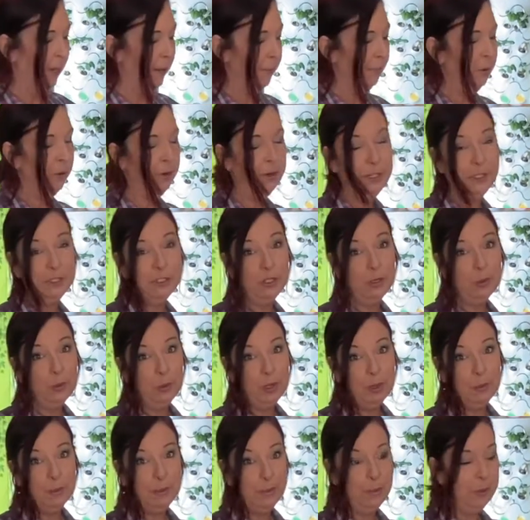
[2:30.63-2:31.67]
I'm going to
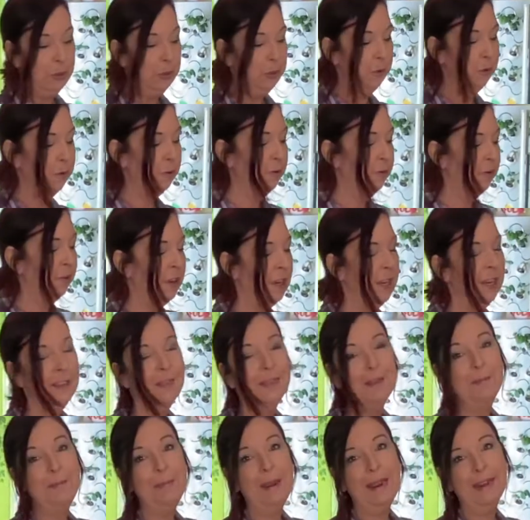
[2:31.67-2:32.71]
remove
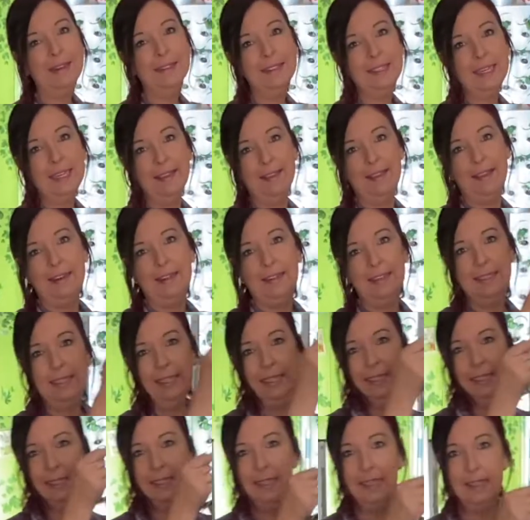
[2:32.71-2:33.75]
the basket that is
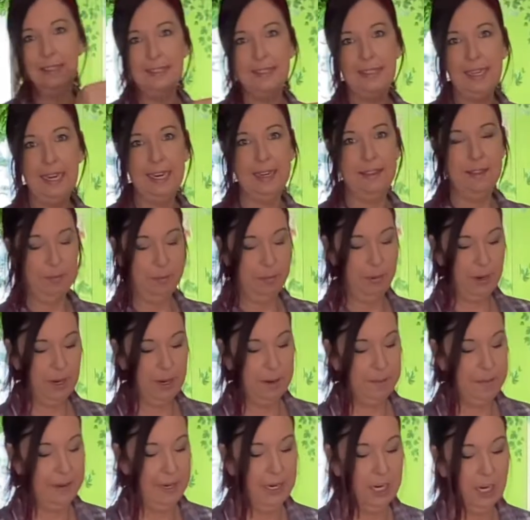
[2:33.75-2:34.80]
inside the
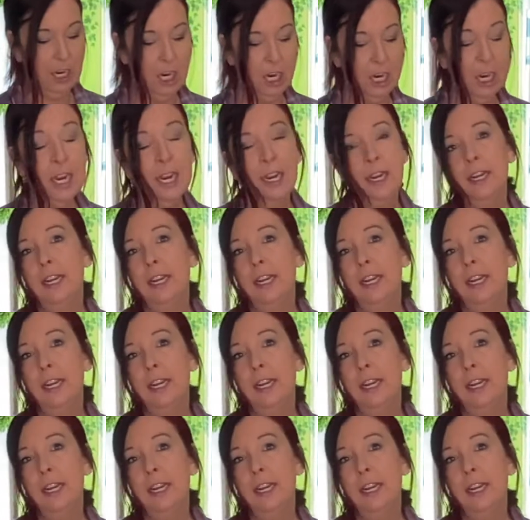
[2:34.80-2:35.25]
bread maker,